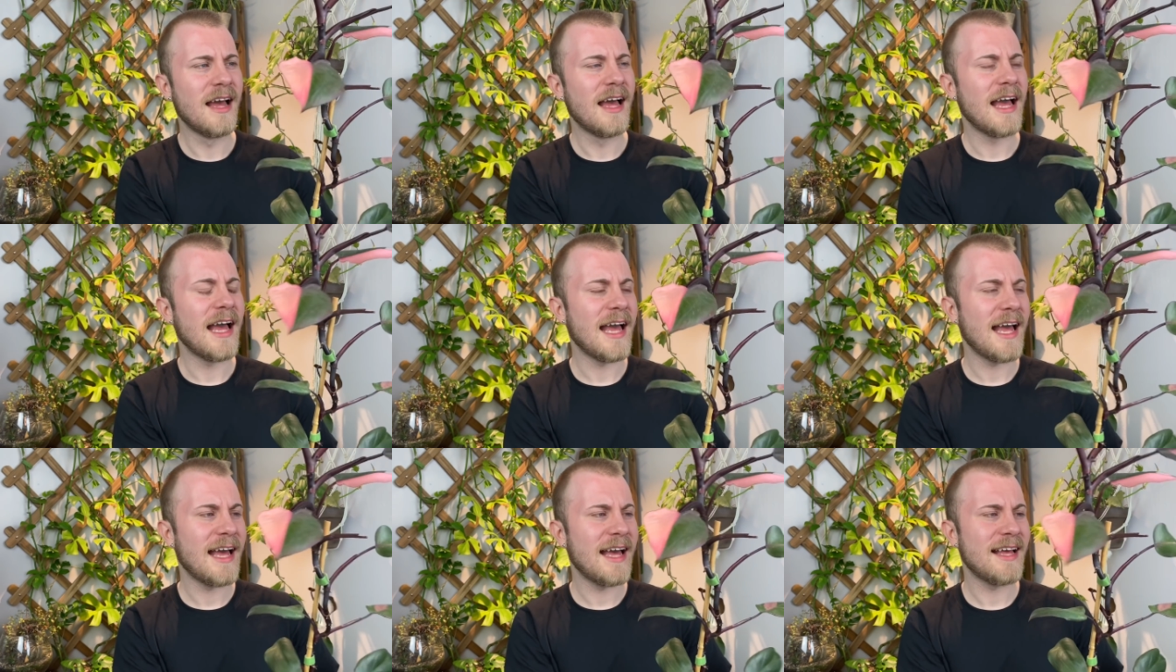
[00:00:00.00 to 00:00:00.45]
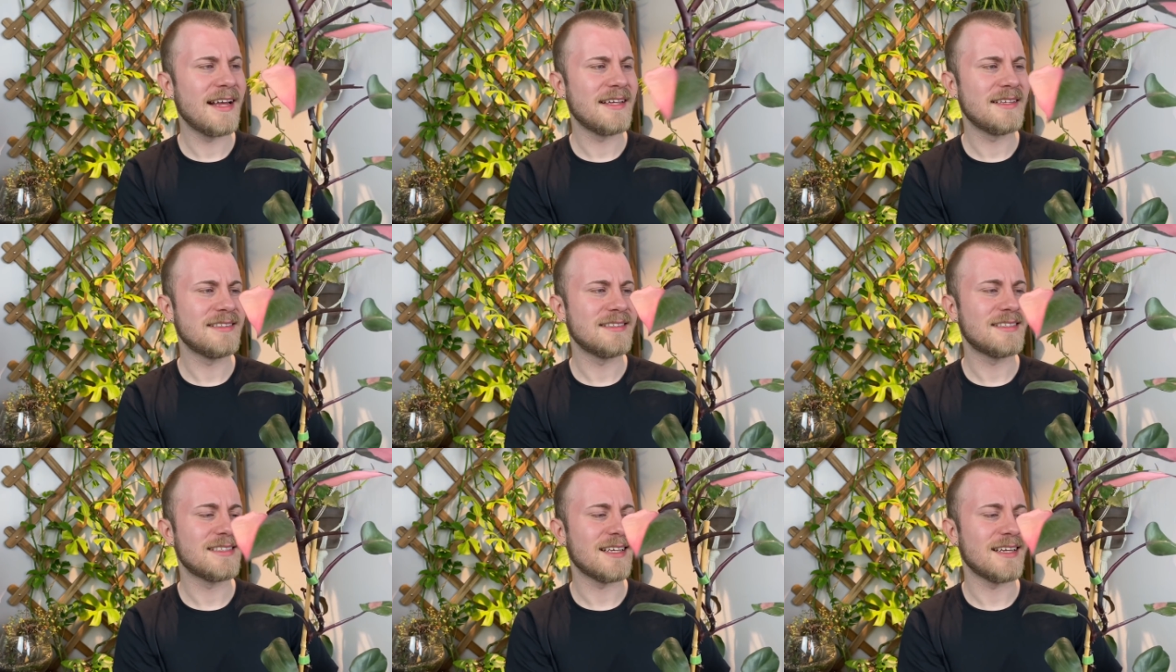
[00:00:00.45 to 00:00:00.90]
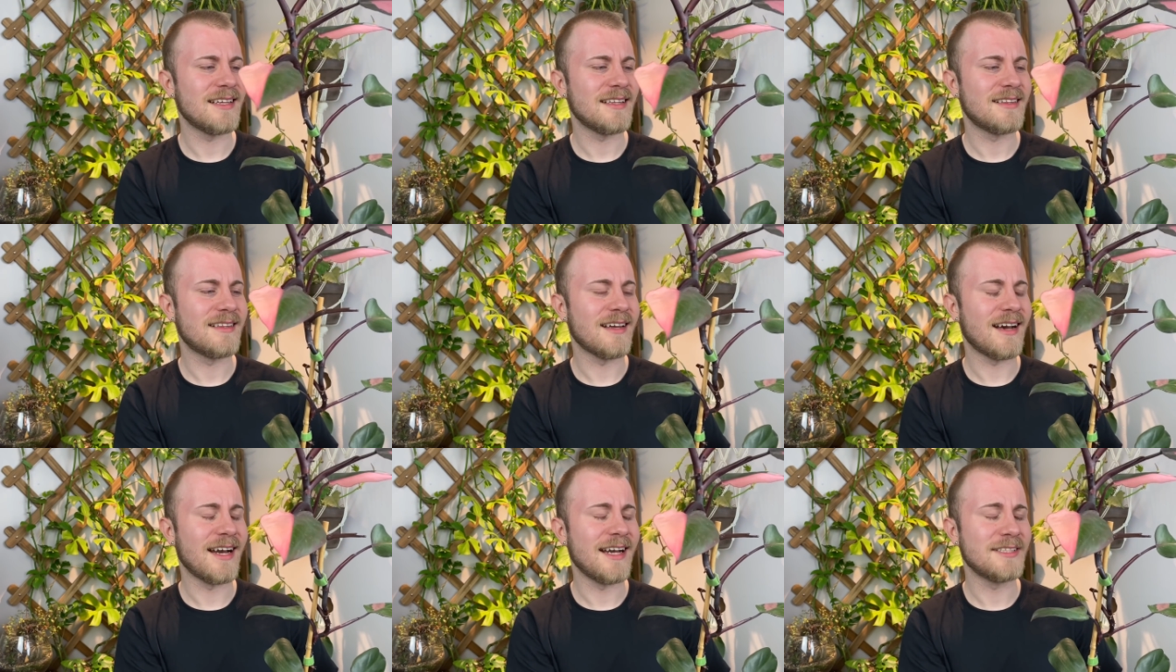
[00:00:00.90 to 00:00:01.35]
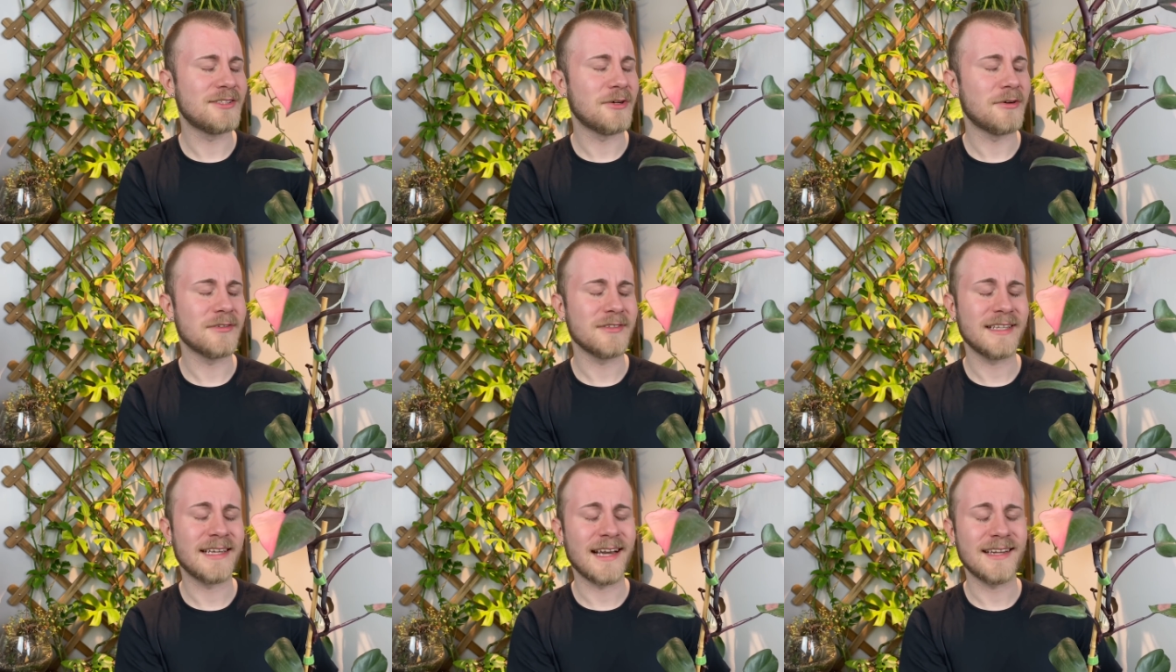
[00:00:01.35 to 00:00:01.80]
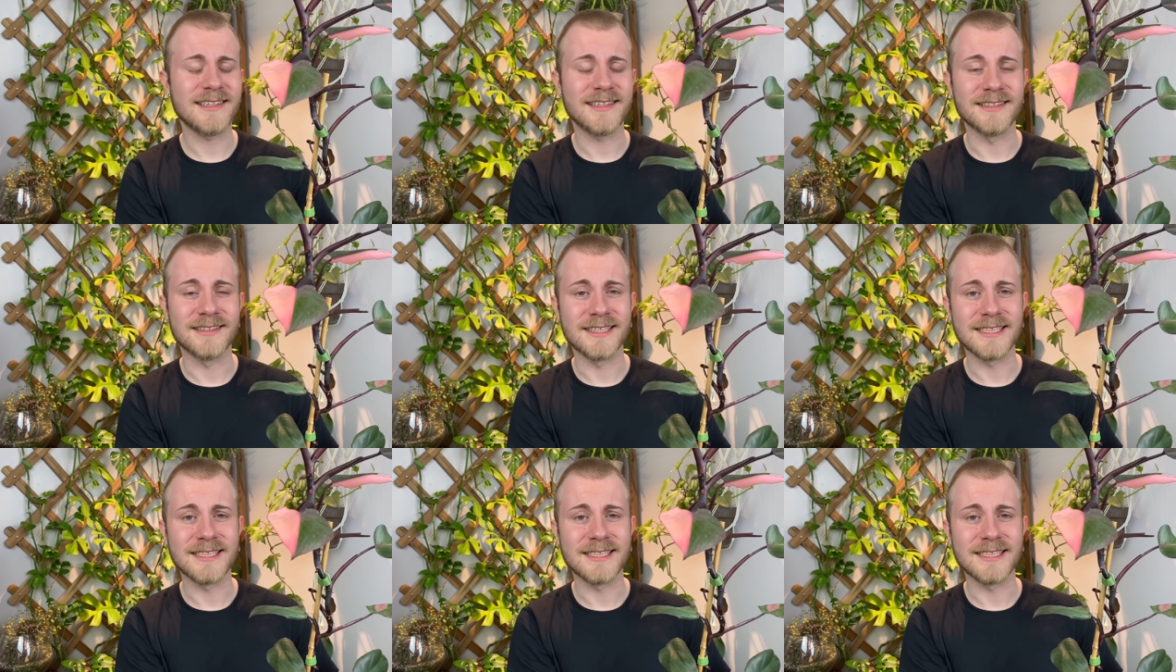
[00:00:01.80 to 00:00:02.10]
and I totally get it.